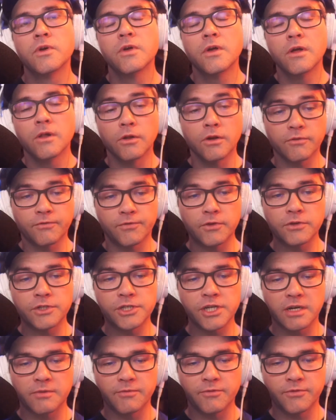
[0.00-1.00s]
Look,
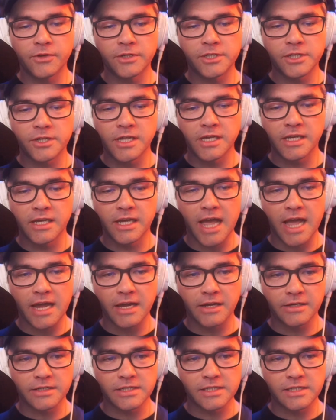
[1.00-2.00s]
future thinking,
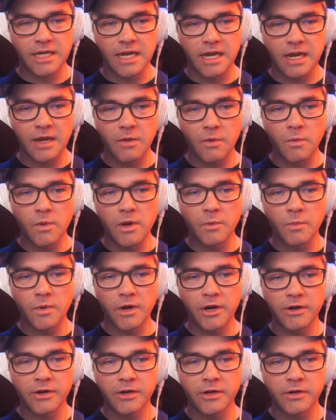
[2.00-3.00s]
Angus. What
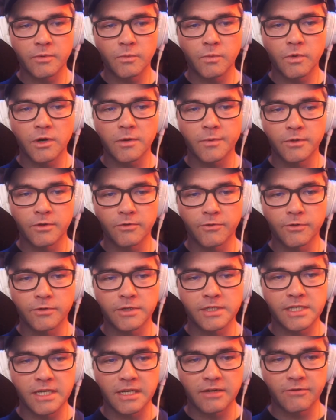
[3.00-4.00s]
can we look forward
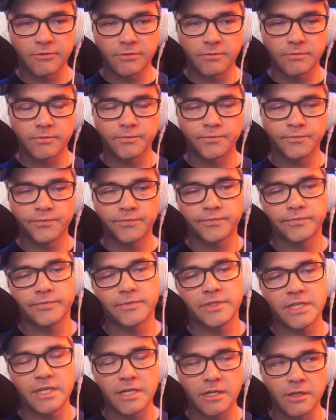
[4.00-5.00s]
to seeing from
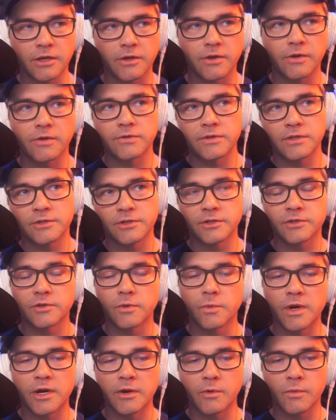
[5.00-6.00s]
Sydney Local Health District, or
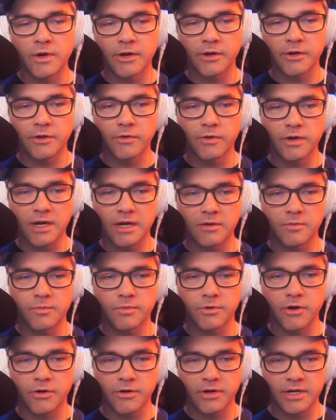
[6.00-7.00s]
where are your kind of
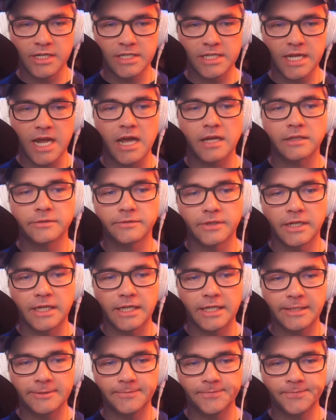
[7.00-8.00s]
priorities at
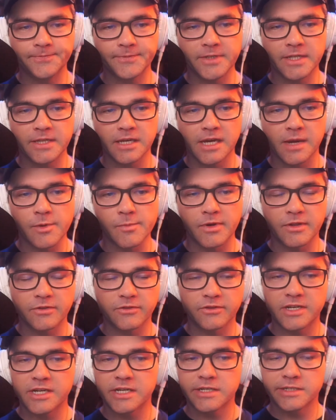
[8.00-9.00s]
in the coming
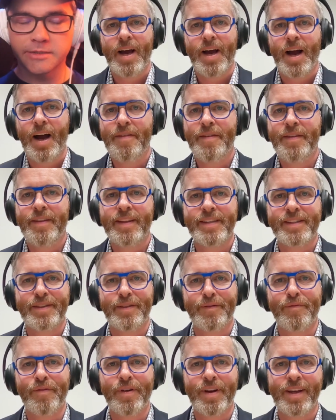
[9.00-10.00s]
months and years? I think there's
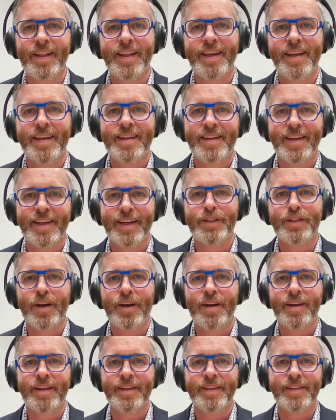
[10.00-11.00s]
some really
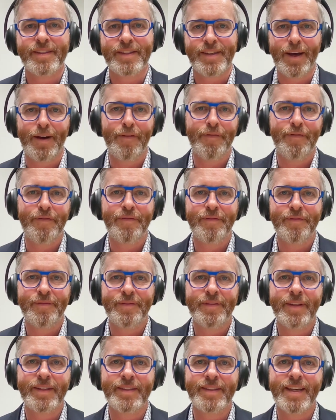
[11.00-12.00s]
exciting stuff
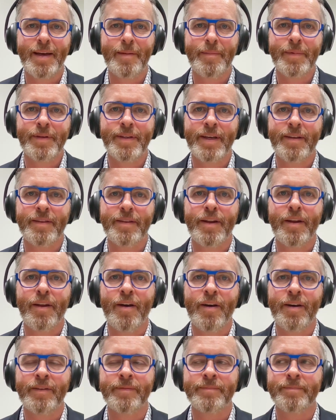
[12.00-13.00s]
that's coming down the
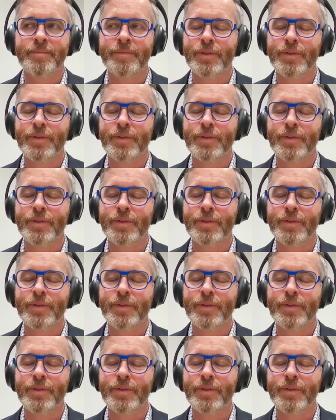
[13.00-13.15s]
line.